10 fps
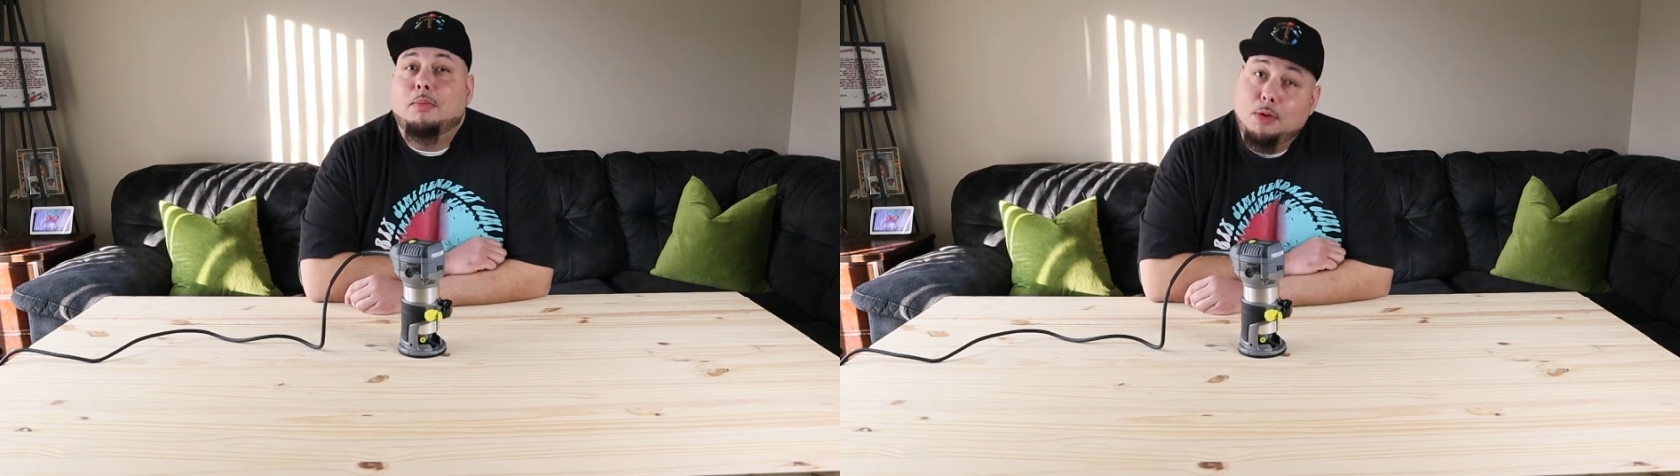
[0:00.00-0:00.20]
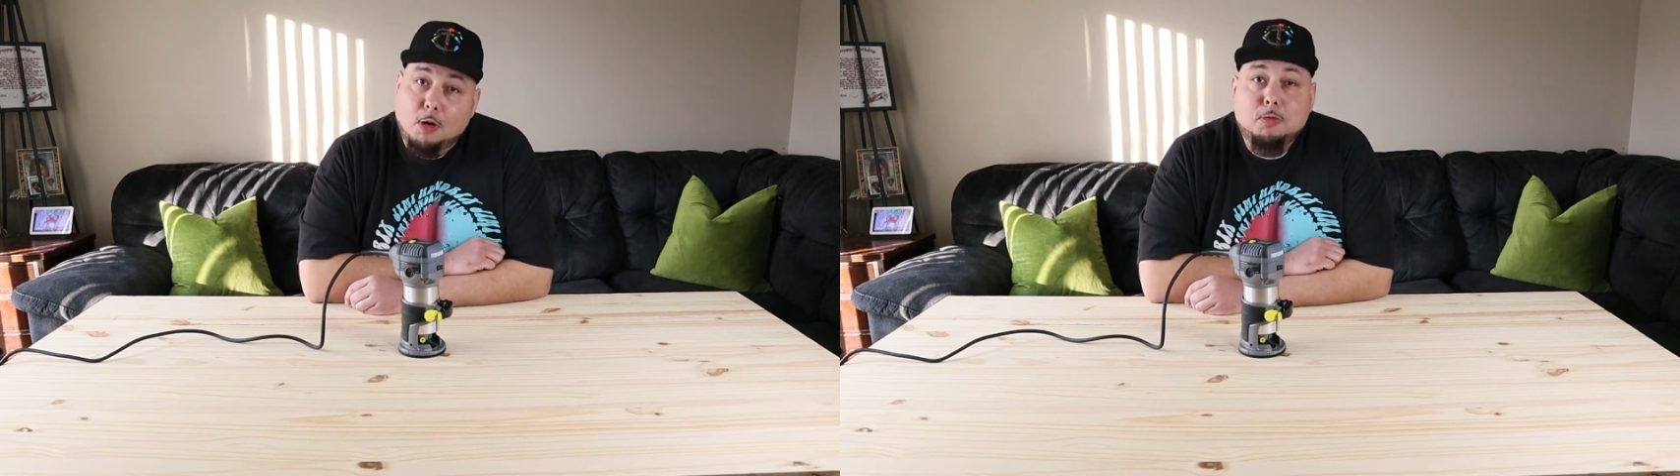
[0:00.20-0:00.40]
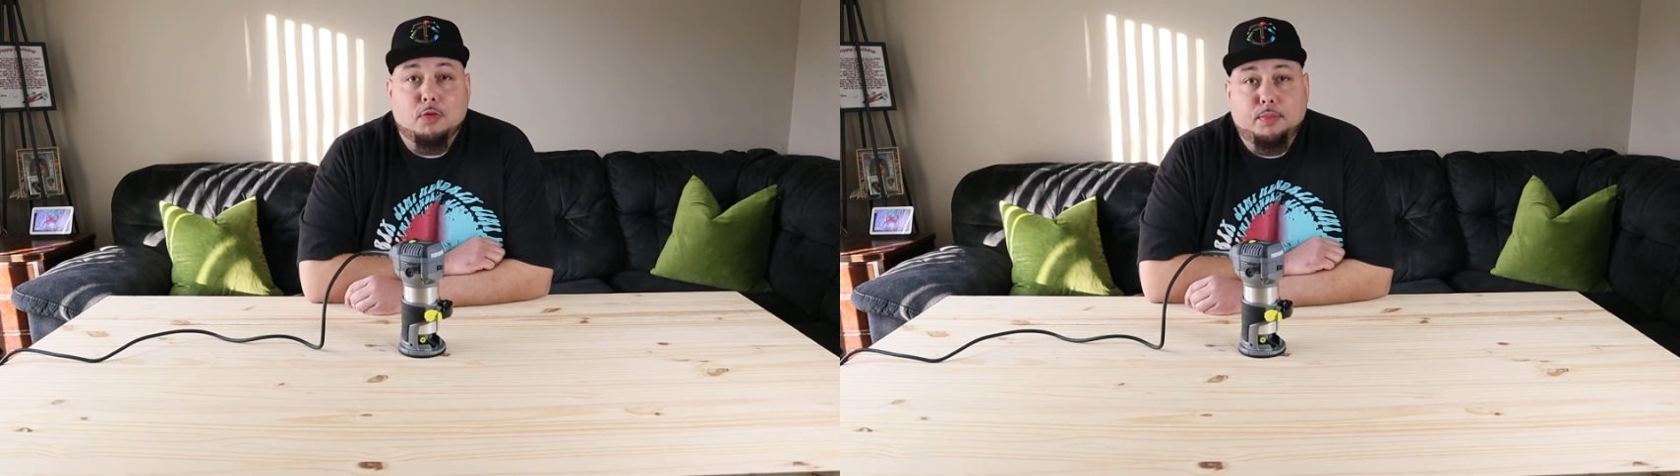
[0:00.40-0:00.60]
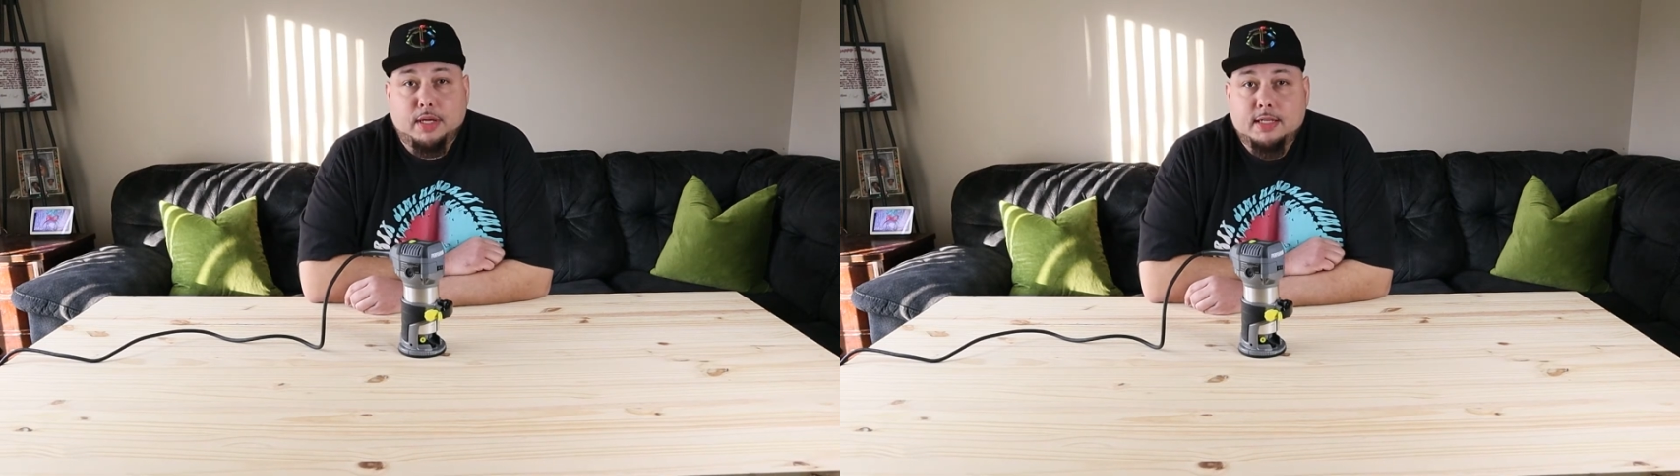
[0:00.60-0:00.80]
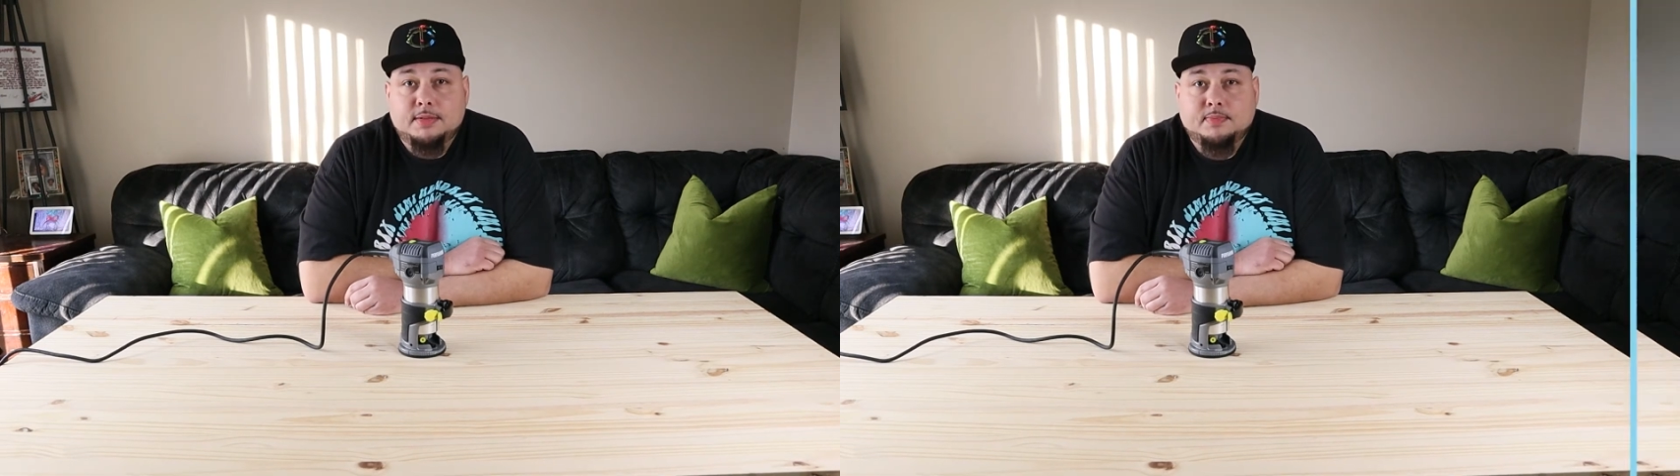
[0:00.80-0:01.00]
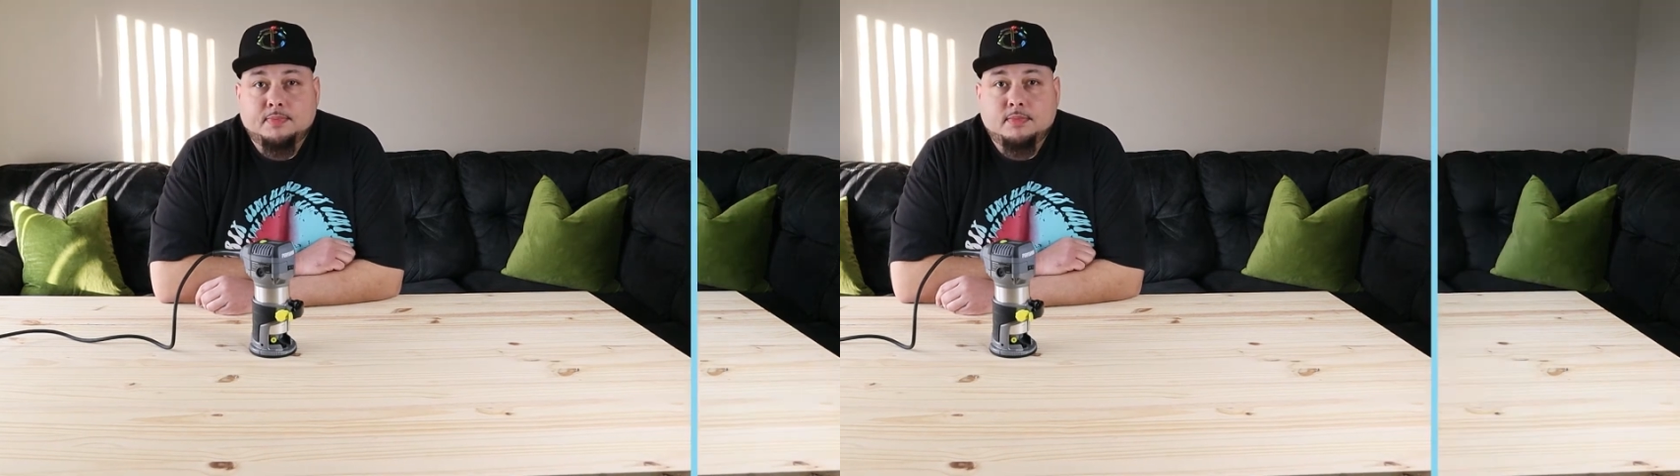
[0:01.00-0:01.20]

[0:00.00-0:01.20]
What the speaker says: a pro for me.